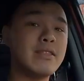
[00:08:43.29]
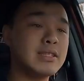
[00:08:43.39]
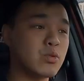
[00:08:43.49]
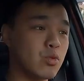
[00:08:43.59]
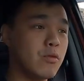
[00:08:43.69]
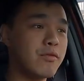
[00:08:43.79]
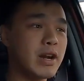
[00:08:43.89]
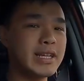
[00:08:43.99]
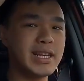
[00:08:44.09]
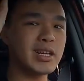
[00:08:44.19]
this roof
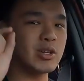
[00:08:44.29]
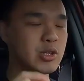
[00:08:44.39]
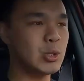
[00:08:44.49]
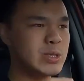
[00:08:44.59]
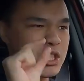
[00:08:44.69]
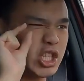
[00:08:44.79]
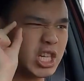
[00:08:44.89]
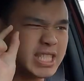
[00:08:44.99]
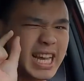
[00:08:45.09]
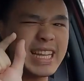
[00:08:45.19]
right here could use
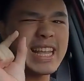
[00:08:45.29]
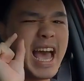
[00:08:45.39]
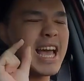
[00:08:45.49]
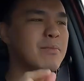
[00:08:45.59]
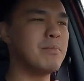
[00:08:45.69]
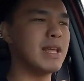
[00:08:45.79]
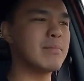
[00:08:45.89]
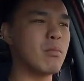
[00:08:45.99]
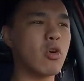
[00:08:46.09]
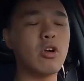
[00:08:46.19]
just a tad
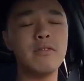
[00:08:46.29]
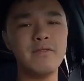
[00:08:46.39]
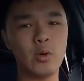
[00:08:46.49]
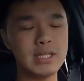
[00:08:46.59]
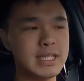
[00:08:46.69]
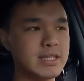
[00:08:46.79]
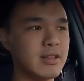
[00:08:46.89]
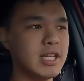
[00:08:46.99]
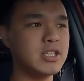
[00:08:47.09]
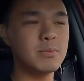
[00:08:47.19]
bit more of noise
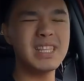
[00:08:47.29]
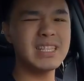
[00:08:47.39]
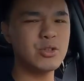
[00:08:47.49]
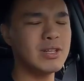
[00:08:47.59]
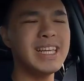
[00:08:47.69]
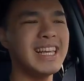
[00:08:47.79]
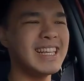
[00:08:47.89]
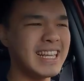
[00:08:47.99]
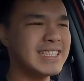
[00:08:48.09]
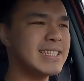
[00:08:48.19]
insulation, but truly
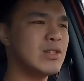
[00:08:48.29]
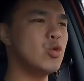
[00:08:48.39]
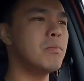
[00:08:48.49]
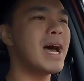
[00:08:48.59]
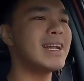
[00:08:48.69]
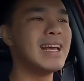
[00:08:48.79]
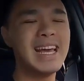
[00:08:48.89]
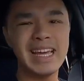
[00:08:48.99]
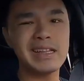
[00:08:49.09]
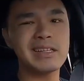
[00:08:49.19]
it isn't too bad.
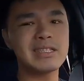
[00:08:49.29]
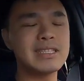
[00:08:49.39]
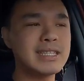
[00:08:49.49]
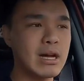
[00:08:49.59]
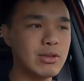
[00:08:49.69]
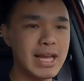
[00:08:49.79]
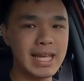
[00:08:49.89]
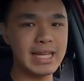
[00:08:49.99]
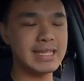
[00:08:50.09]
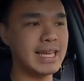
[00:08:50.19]
It doesn't sound
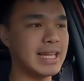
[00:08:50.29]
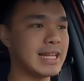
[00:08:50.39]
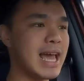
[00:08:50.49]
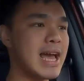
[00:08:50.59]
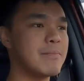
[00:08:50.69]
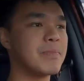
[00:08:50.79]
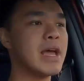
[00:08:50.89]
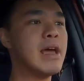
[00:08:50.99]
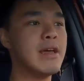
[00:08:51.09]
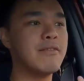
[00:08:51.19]
like a tin can.
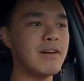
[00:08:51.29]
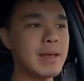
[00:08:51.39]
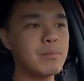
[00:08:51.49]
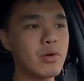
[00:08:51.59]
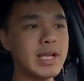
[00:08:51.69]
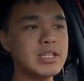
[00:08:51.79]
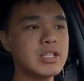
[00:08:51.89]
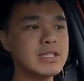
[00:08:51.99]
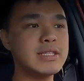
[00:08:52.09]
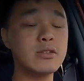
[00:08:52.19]

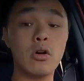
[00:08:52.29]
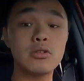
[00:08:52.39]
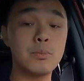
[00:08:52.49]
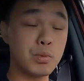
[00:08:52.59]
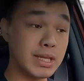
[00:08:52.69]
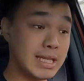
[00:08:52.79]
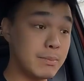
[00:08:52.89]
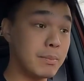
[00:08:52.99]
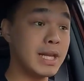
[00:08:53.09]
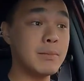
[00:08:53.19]
Vibrations is also pretty
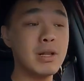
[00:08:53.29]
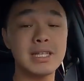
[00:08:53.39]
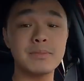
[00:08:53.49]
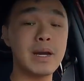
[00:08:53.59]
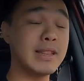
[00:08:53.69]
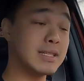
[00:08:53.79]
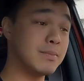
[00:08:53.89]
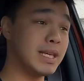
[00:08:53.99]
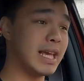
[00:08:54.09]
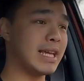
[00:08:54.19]
minimal despite this
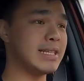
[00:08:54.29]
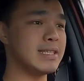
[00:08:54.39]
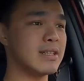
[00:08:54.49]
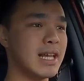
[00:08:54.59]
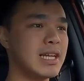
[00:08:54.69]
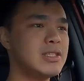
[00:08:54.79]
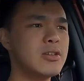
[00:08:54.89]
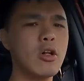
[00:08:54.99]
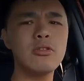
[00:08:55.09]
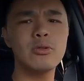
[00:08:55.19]
being a diesel
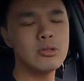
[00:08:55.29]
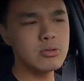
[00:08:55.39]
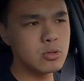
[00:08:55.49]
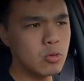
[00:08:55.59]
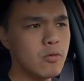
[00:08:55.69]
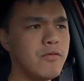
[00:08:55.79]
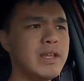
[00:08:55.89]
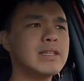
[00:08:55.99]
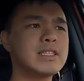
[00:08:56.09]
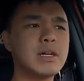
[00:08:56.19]
engine, although you do
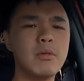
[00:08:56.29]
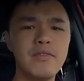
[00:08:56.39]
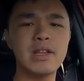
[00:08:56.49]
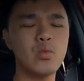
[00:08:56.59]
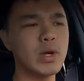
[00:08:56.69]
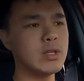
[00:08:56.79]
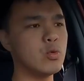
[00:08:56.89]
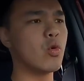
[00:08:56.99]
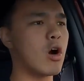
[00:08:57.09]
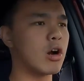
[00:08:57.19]
feel some of it when
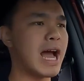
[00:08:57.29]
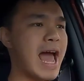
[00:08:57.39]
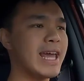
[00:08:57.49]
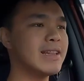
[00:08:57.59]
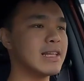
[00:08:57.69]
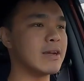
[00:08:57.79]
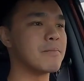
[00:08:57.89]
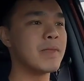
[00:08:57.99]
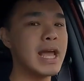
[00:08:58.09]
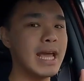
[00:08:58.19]
you are idling.
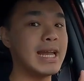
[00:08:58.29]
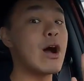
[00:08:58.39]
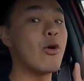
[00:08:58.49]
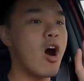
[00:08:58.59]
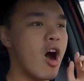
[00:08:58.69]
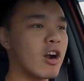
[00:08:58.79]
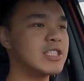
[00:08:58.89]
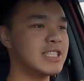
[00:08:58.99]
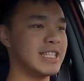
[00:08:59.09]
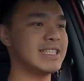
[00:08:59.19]
And now,
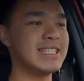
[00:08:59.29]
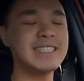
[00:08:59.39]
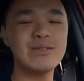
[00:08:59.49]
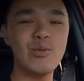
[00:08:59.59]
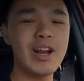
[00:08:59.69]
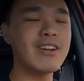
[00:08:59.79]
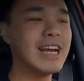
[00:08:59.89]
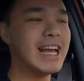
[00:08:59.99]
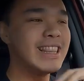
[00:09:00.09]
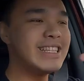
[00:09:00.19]
harshness. This is where
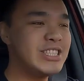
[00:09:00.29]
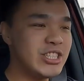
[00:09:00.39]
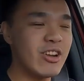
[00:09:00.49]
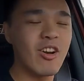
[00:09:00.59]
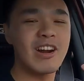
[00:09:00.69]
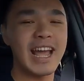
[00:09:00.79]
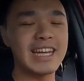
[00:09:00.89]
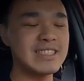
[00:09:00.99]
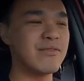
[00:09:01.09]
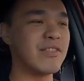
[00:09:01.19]
the GR-S